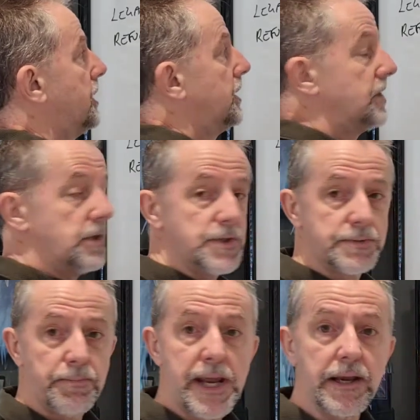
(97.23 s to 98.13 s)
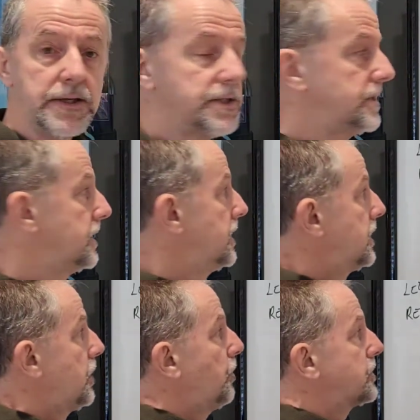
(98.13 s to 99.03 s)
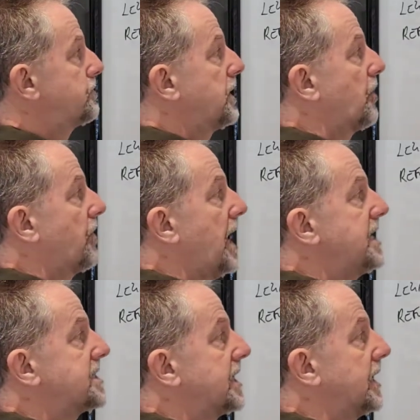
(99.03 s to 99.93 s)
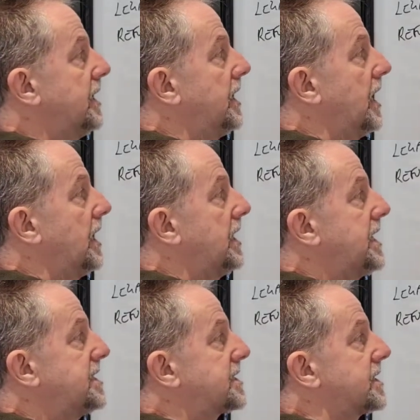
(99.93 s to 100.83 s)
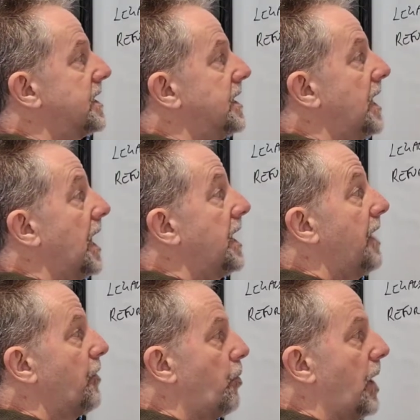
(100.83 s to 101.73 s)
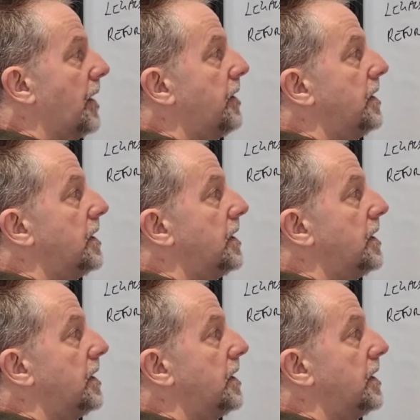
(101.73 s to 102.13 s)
that you spend, you want to be creating at least another £1